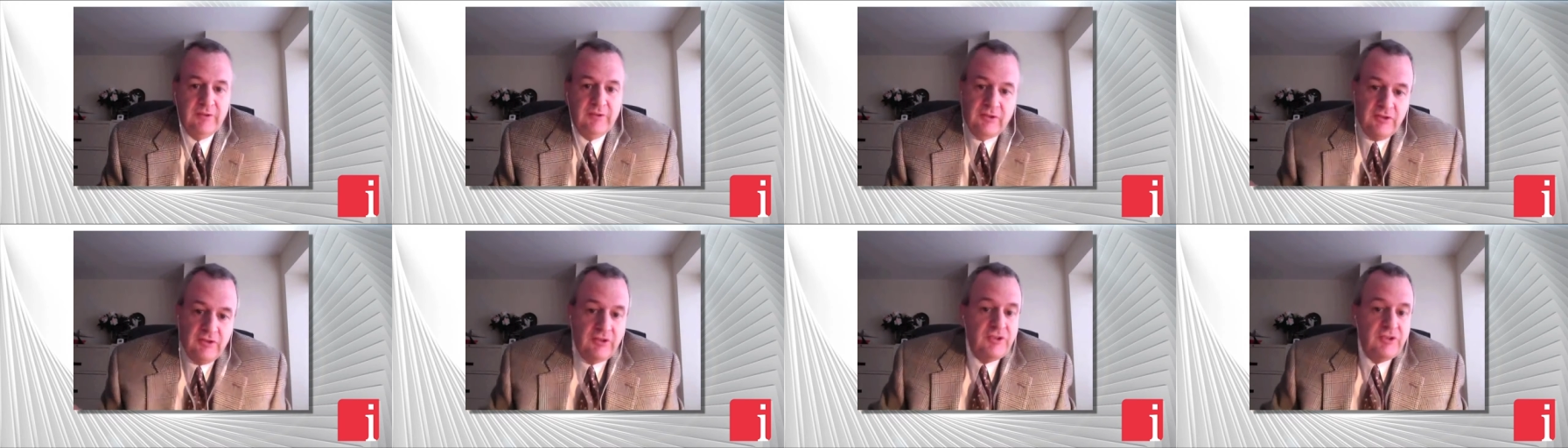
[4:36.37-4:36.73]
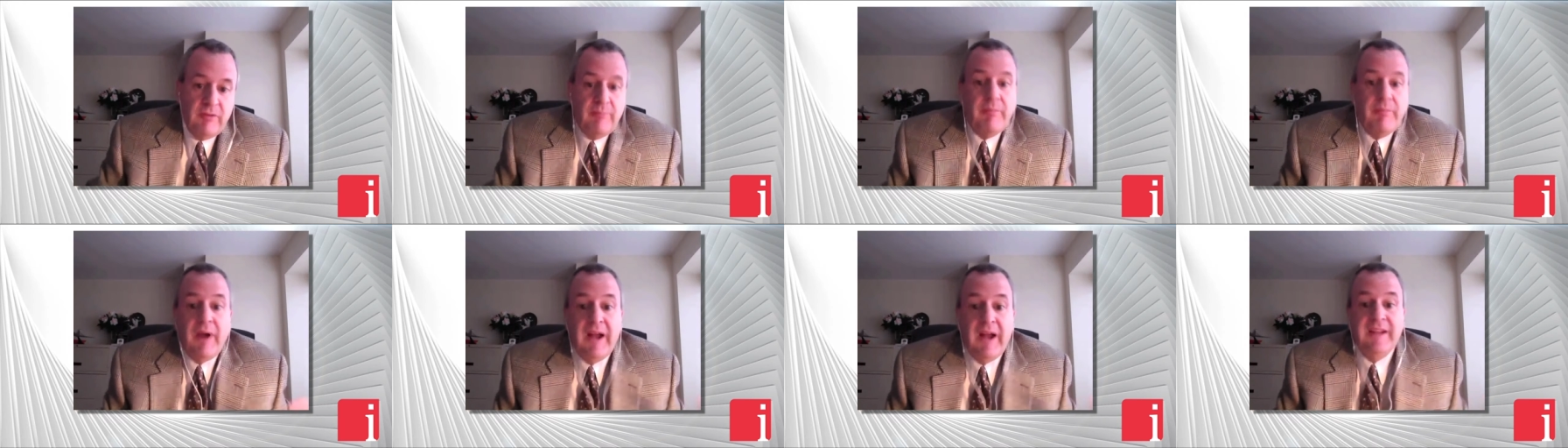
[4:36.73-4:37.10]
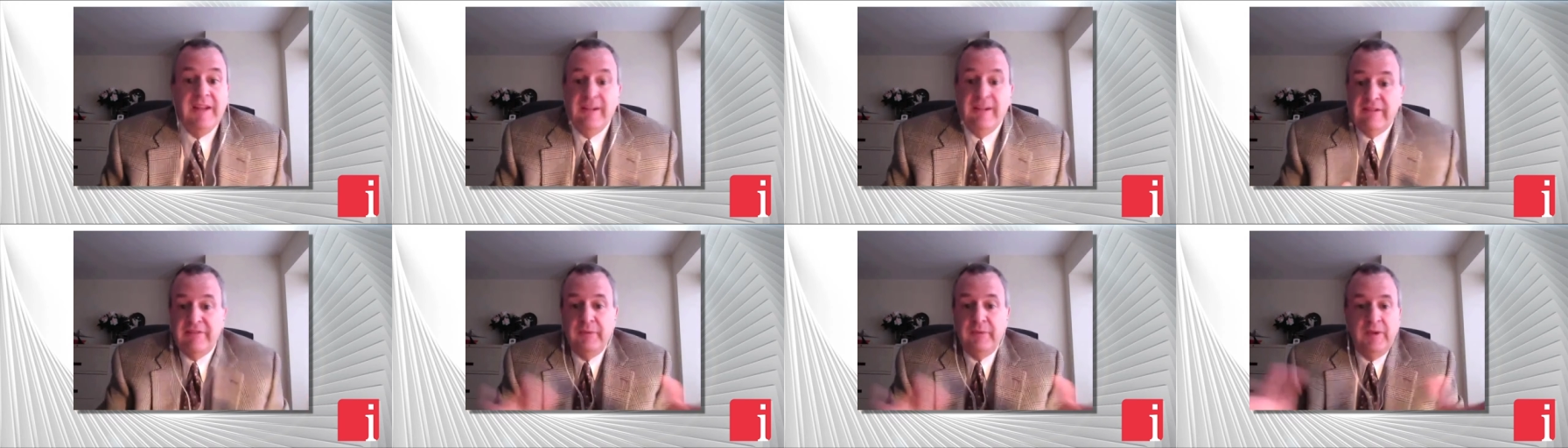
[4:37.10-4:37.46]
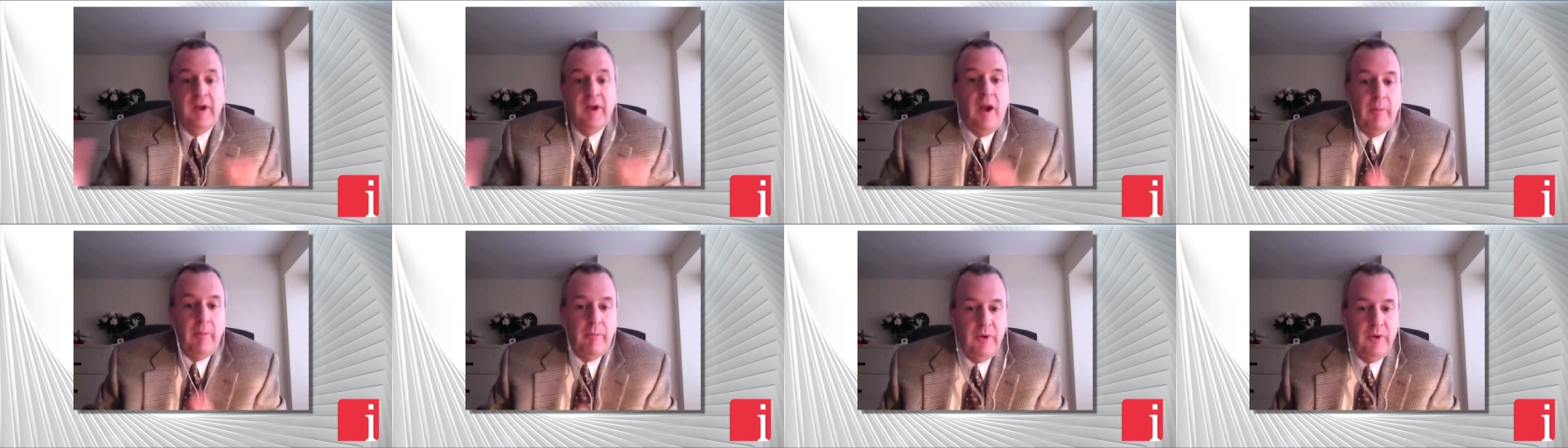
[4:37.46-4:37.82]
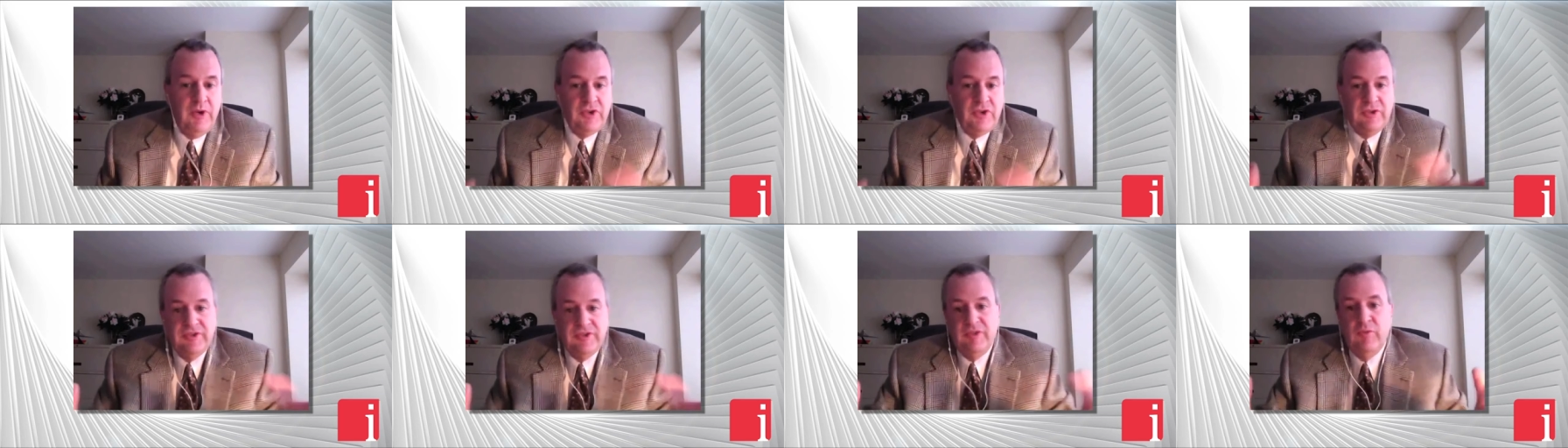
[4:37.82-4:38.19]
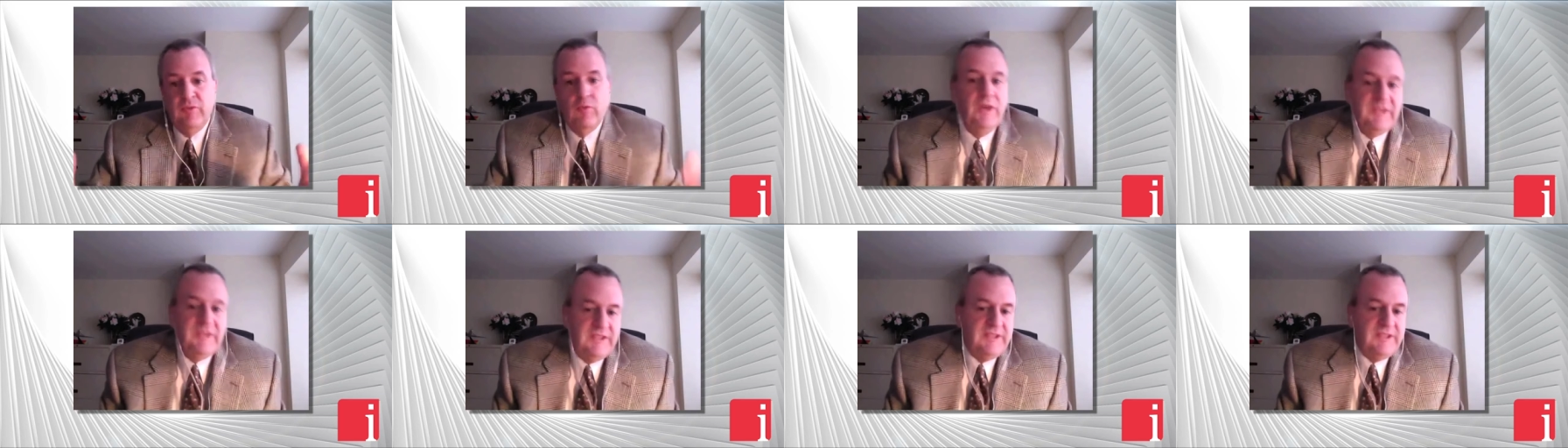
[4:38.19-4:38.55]
you're just combining three operations in
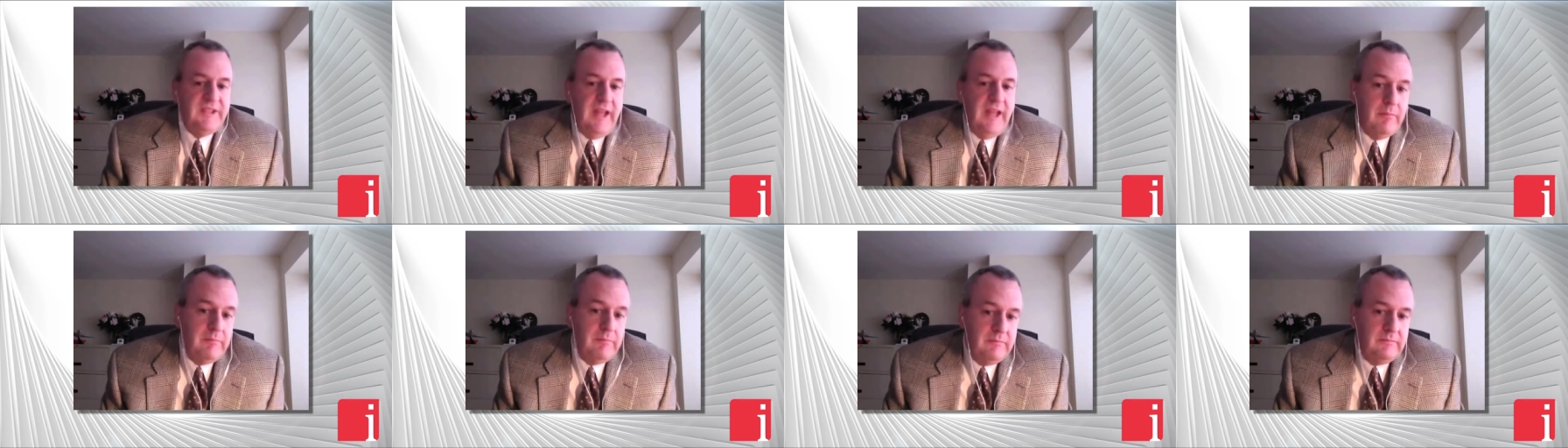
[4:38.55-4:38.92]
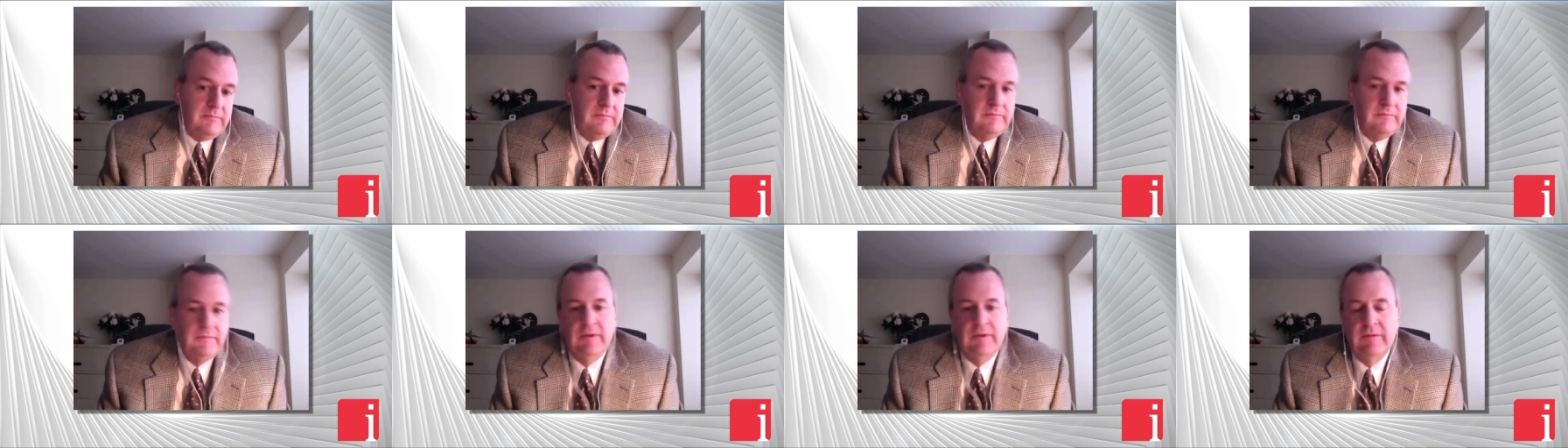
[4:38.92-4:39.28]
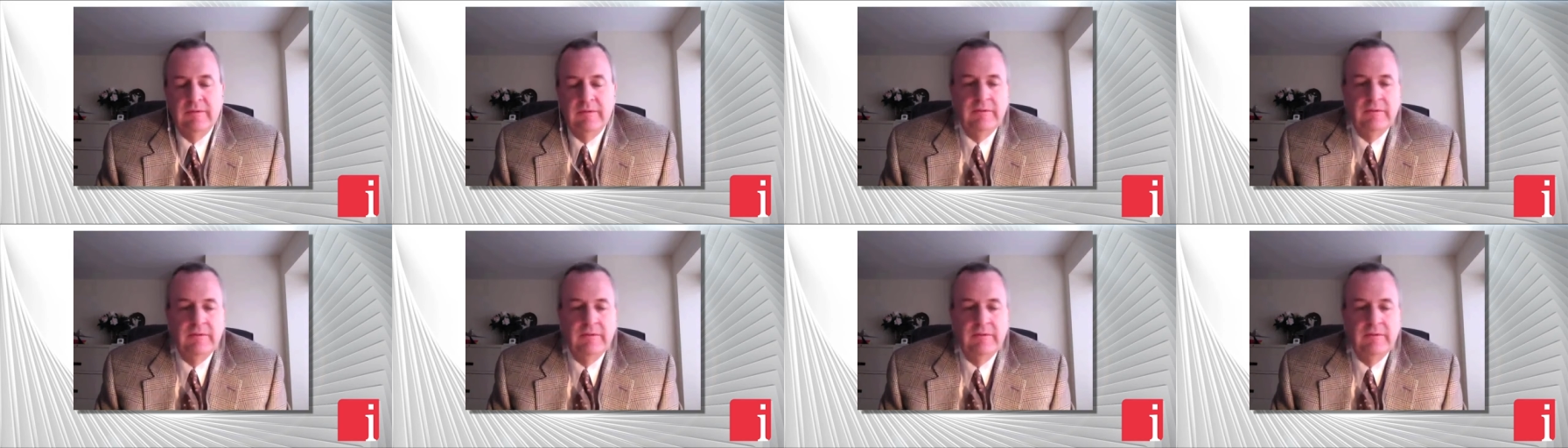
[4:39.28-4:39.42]
one step. You know,